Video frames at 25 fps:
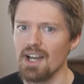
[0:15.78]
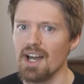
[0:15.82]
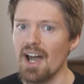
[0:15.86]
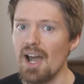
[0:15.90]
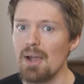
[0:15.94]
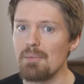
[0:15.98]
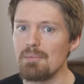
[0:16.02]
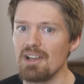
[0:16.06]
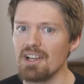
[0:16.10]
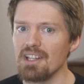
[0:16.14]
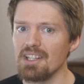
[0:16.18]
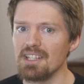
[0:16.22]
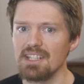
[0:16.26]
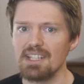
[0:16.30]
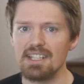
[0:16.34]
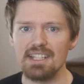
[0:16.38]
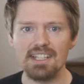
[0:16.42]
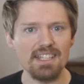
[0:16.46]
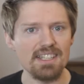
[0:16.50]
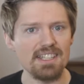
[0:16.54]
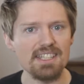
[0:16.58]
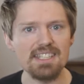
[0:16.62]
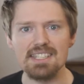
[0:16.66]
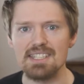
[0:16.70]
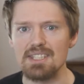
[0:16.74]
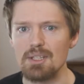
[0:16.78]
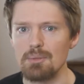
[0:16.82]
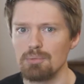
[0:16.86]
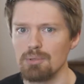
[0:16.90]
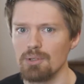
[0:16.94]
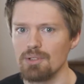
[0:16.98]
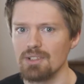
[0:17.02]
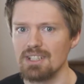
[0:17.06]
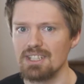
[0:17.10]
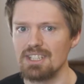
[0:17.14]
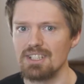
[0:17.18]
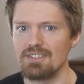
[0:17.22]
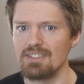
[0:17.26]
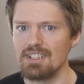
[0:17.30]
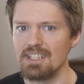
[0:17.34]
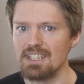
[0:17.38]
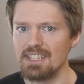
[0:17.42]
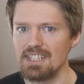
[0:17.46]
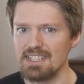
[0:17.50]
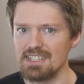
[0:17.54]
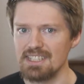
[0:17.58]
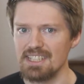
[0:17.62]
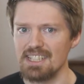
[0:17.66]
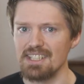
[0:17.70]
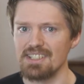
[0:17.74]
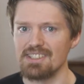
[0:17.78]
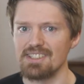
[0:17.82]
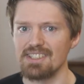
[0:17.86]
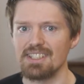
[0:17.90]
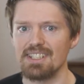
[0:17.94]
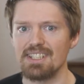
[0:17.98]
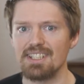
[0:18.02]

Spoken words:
I'm Elliot, and this is the Productivity Test Kitchen.